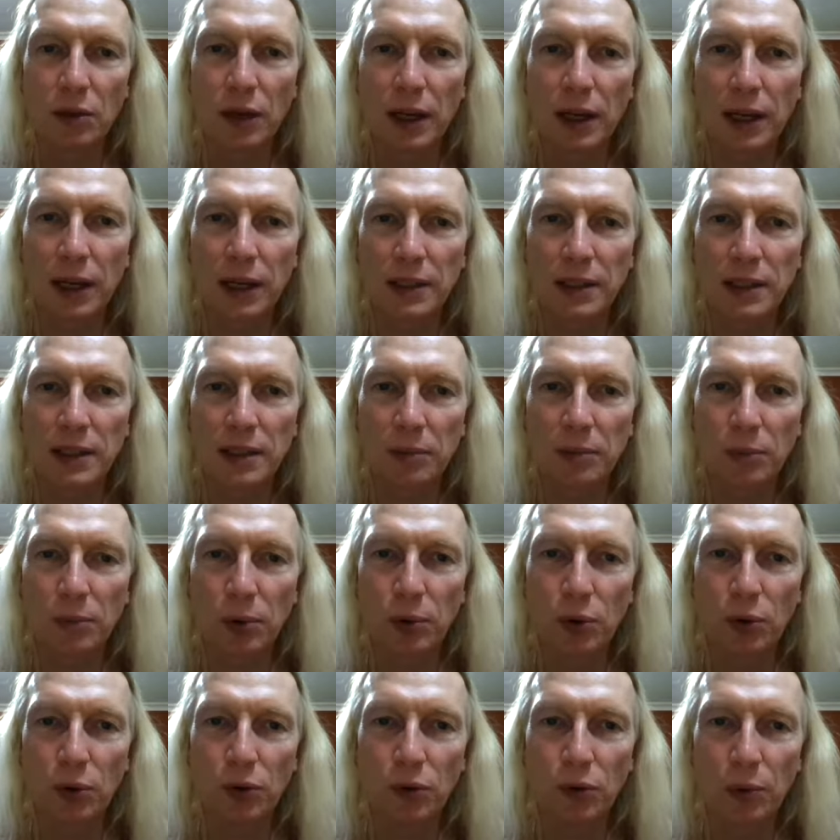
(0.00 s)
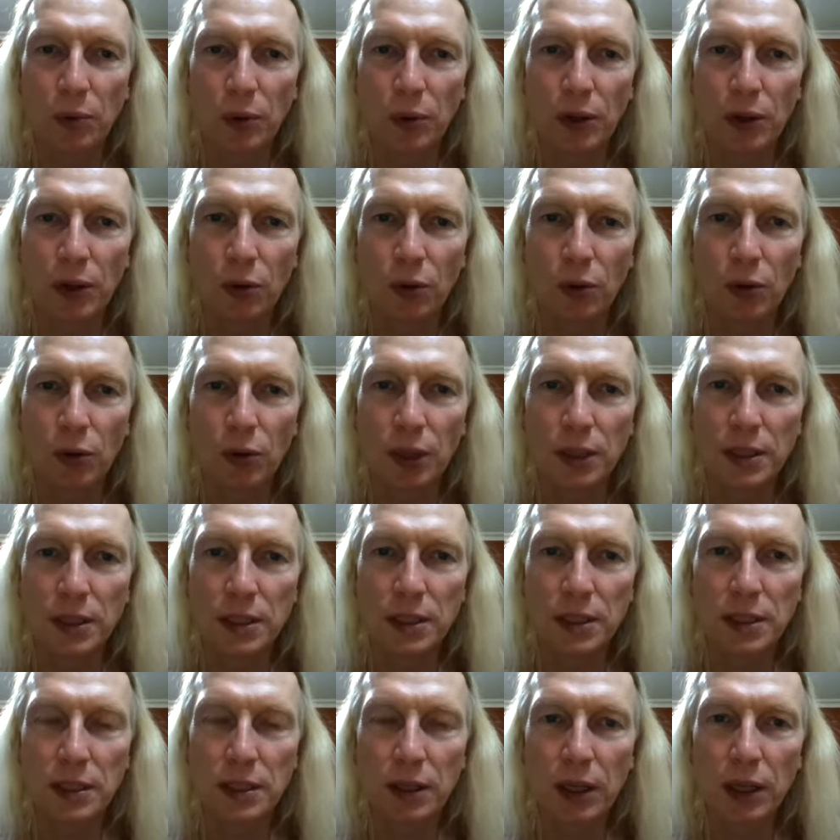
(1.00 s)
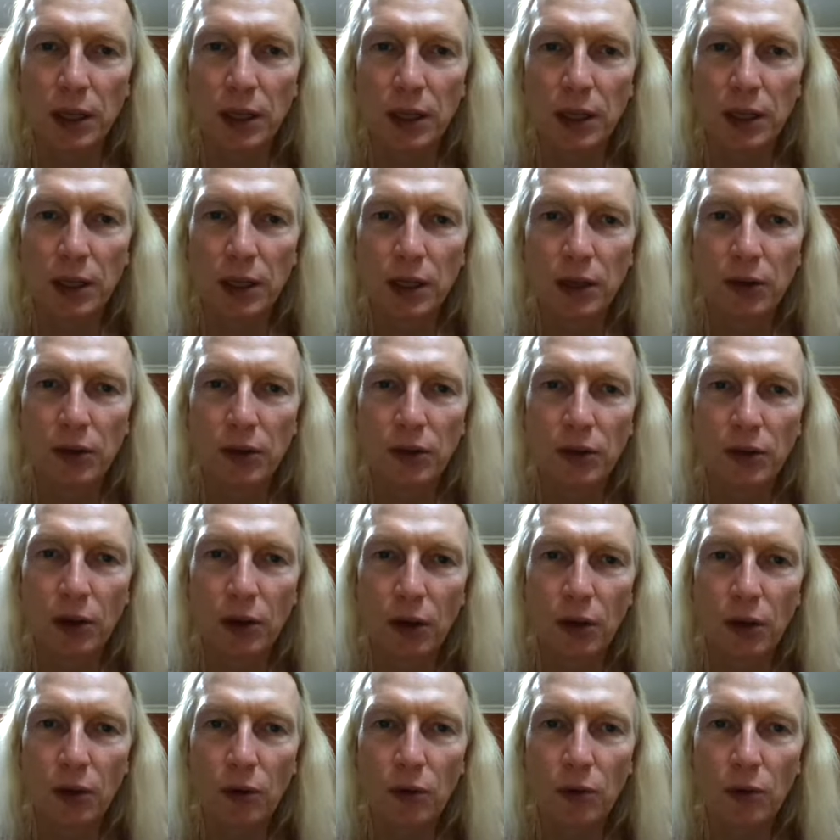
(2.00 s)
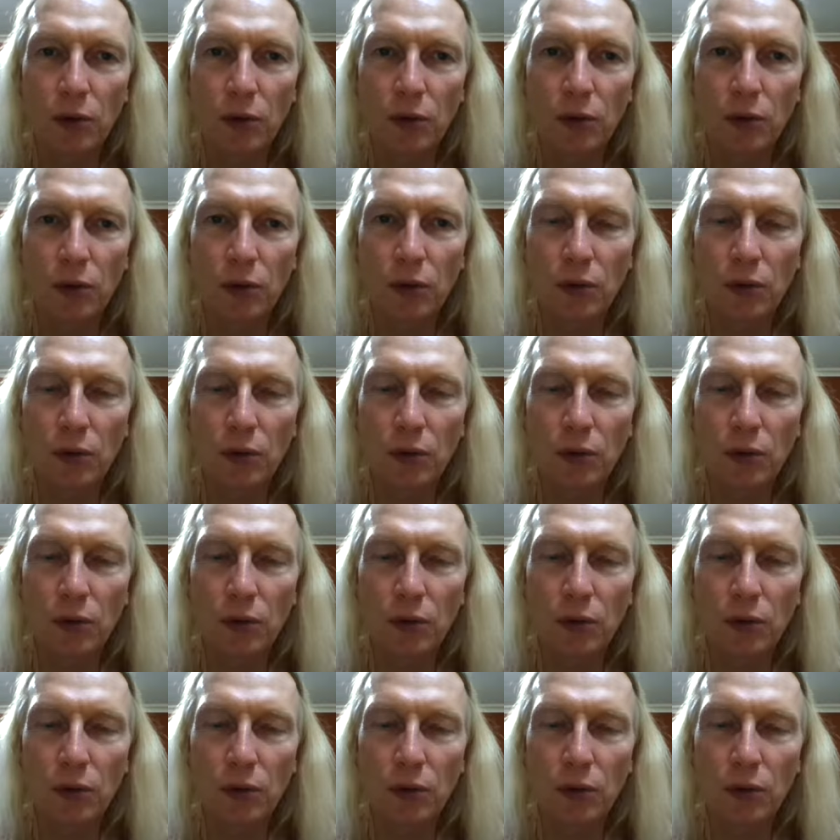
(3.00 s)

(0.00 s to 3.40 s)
as it proved with the audience. So